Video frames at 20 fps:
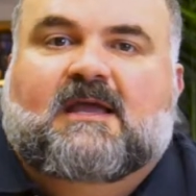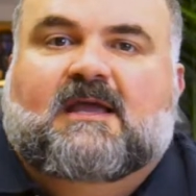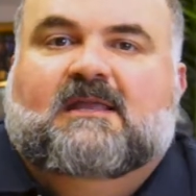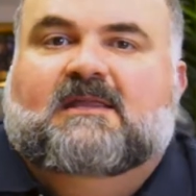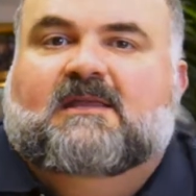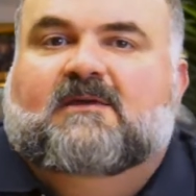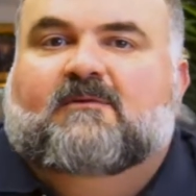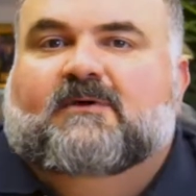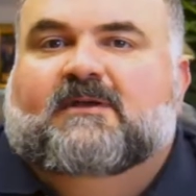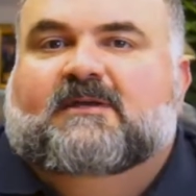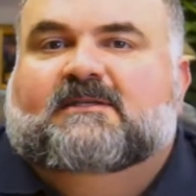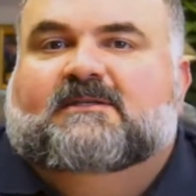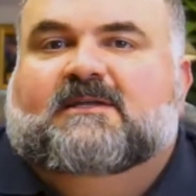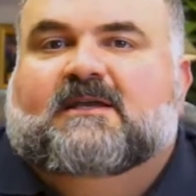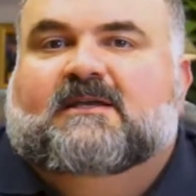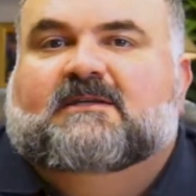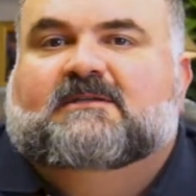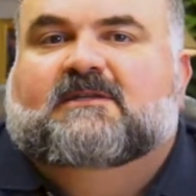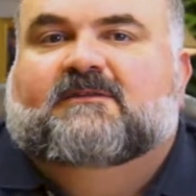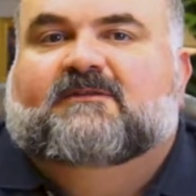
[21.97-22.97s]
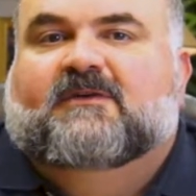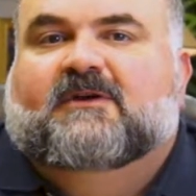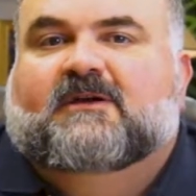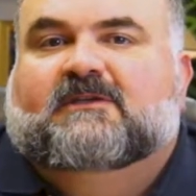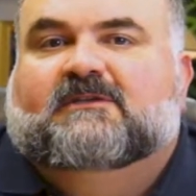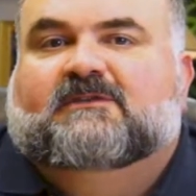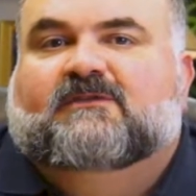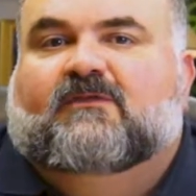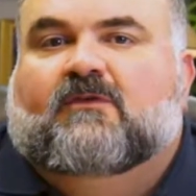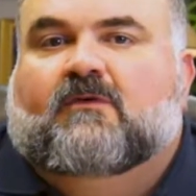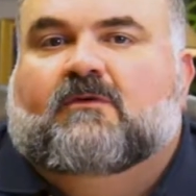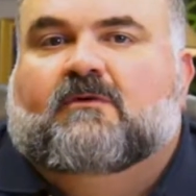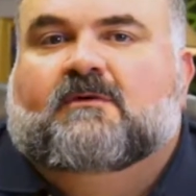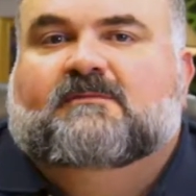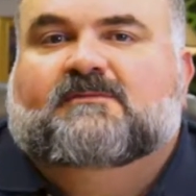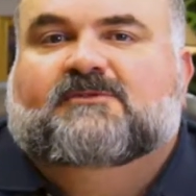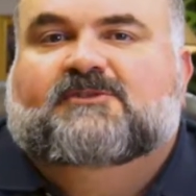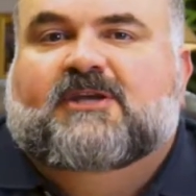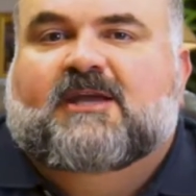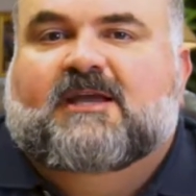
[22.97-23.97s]
and then we discuss the various
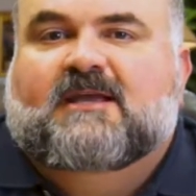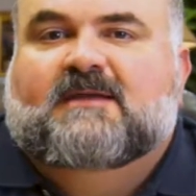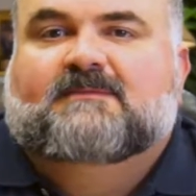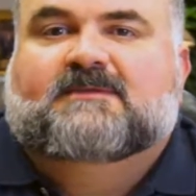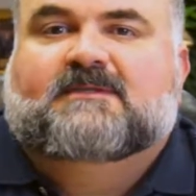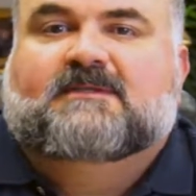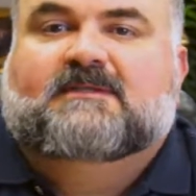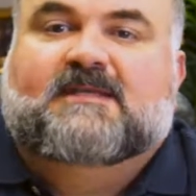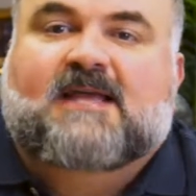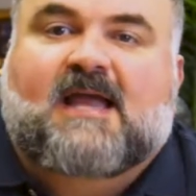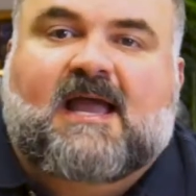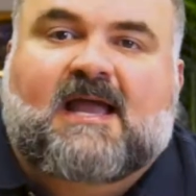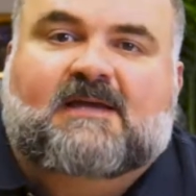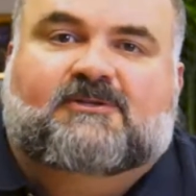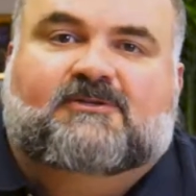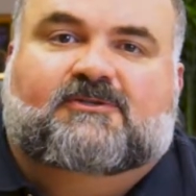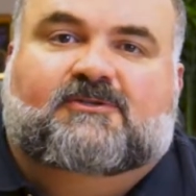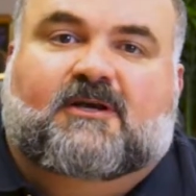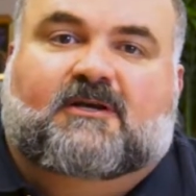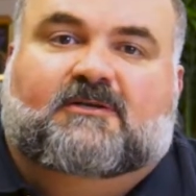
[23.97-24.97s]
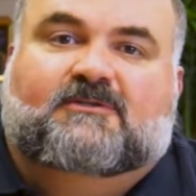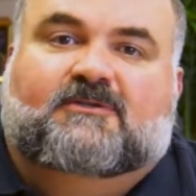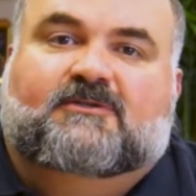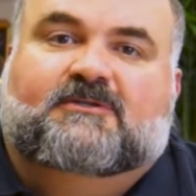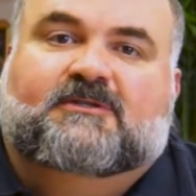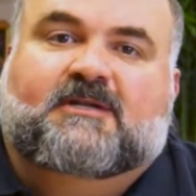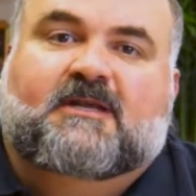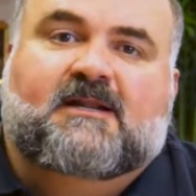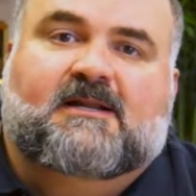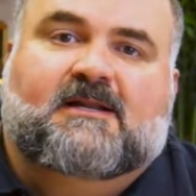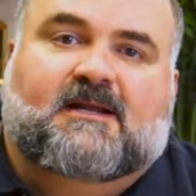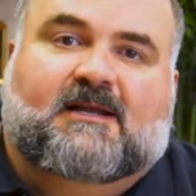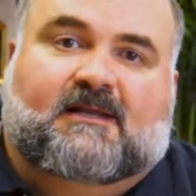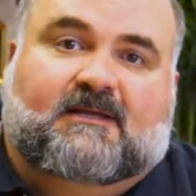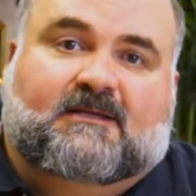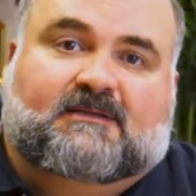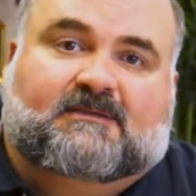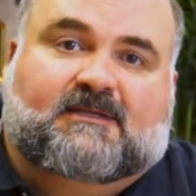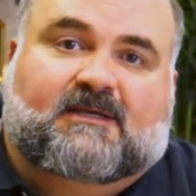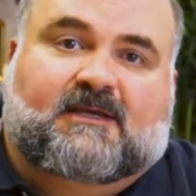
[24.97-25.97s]
forms, shapes, and tax structures in an
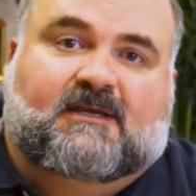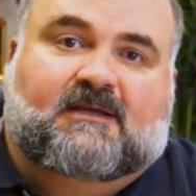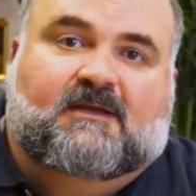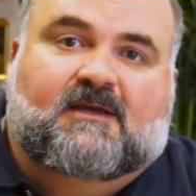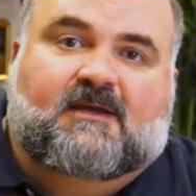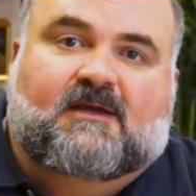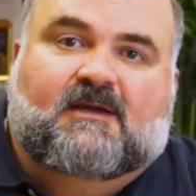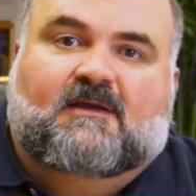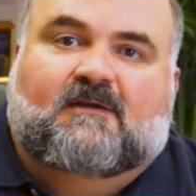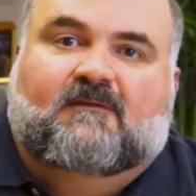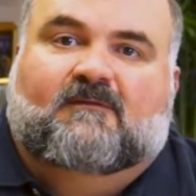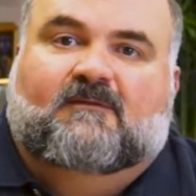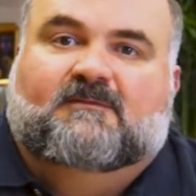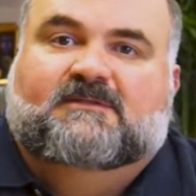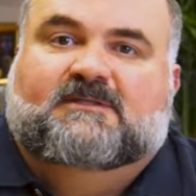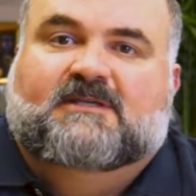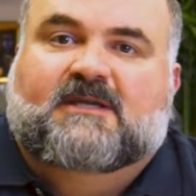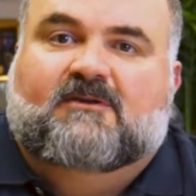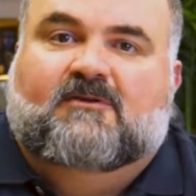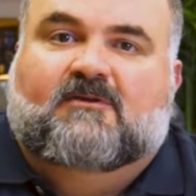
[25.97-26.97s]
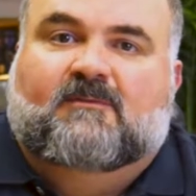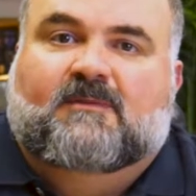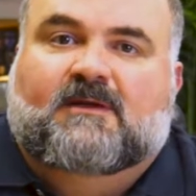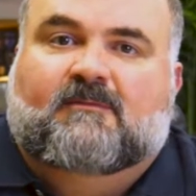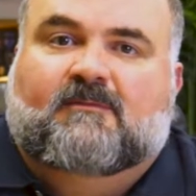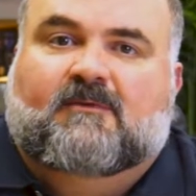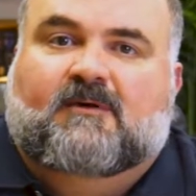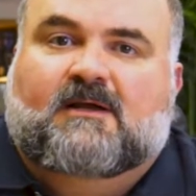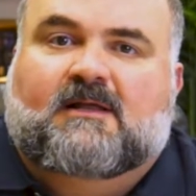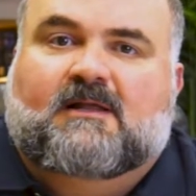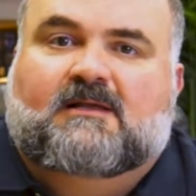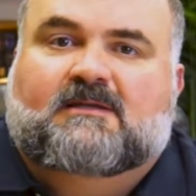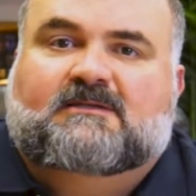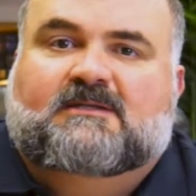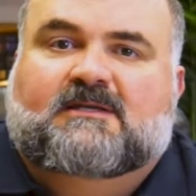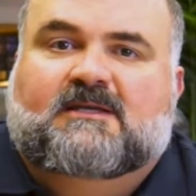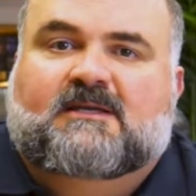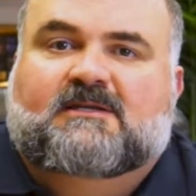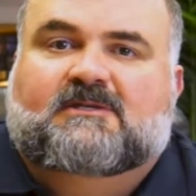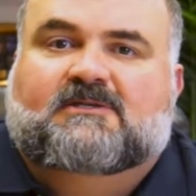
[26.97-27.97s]
LLC, from single-member
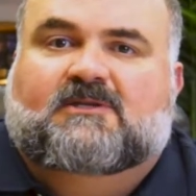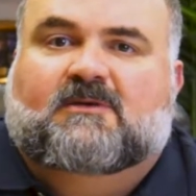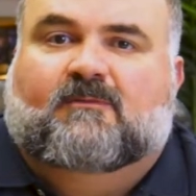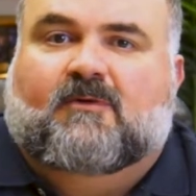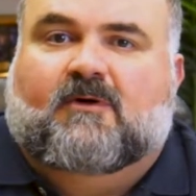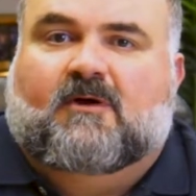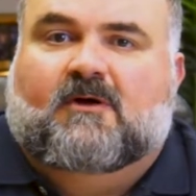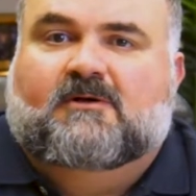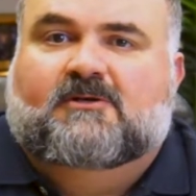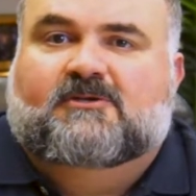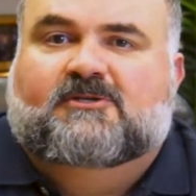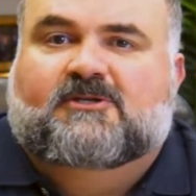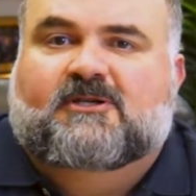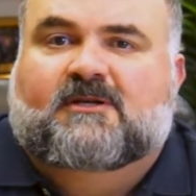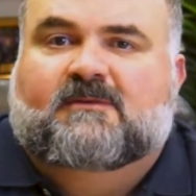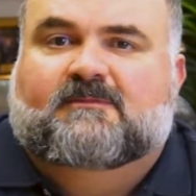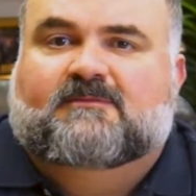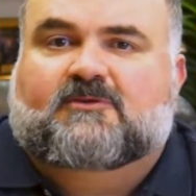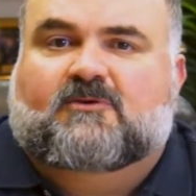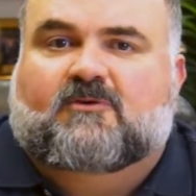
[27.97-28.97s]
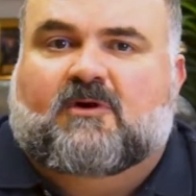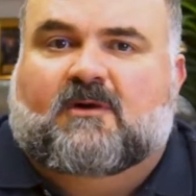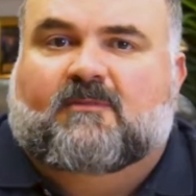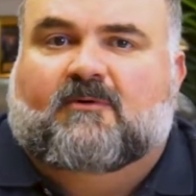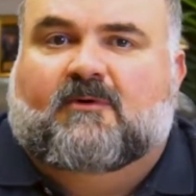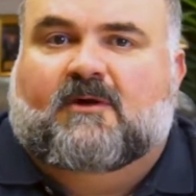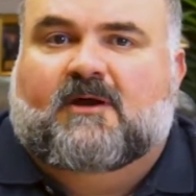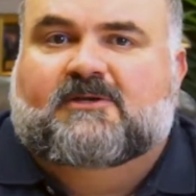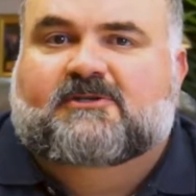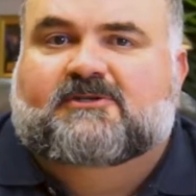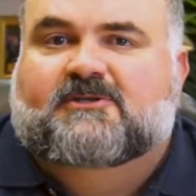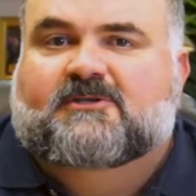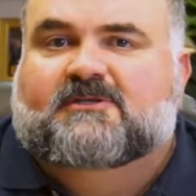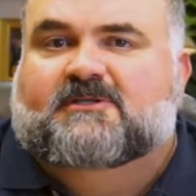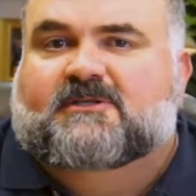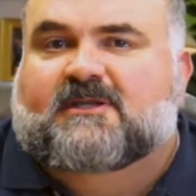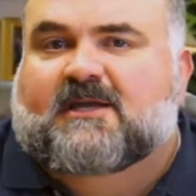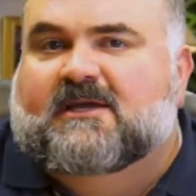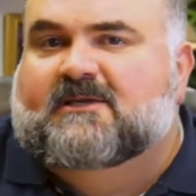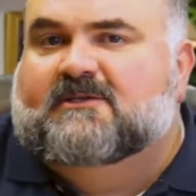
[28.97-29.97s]
LLCs to partnerships,
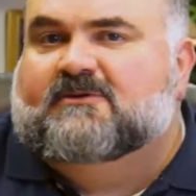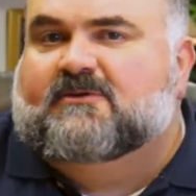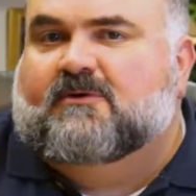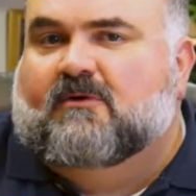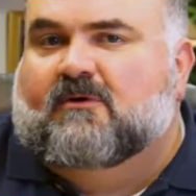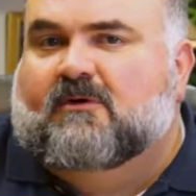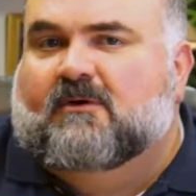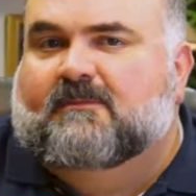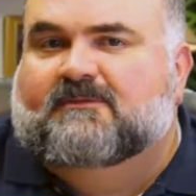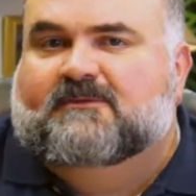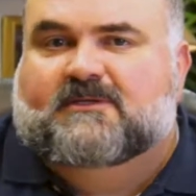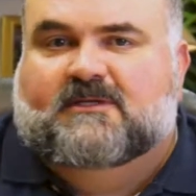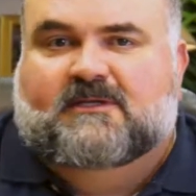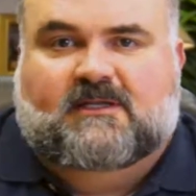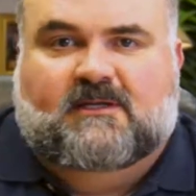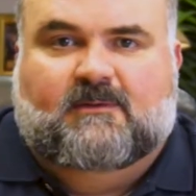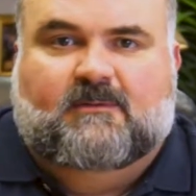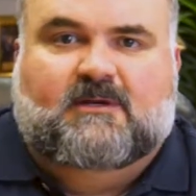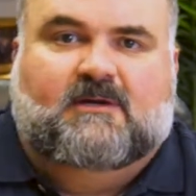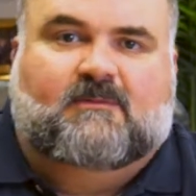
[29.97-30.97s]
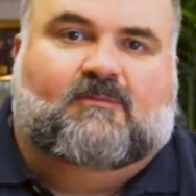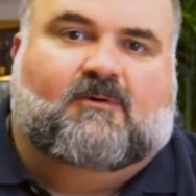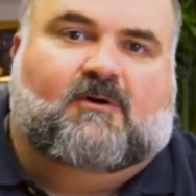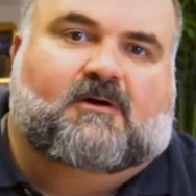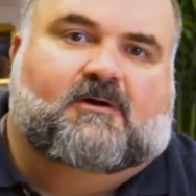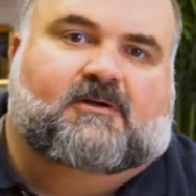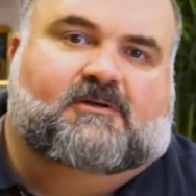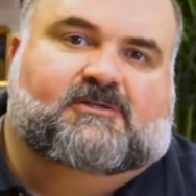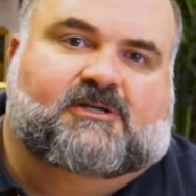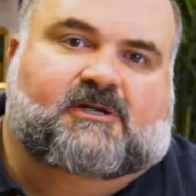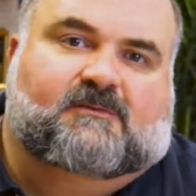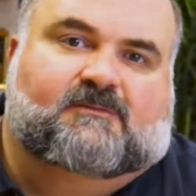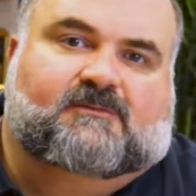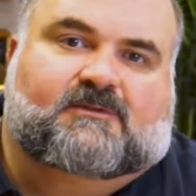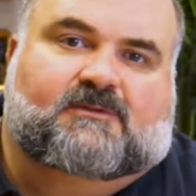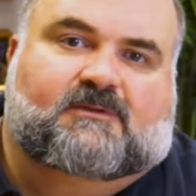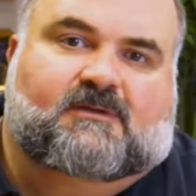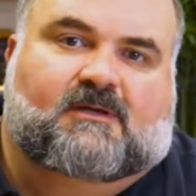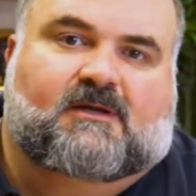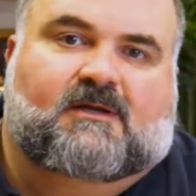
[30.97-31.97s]
corporations, S-corps, and limited
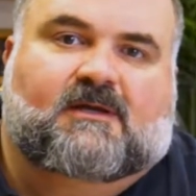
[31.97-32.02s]
partnerships.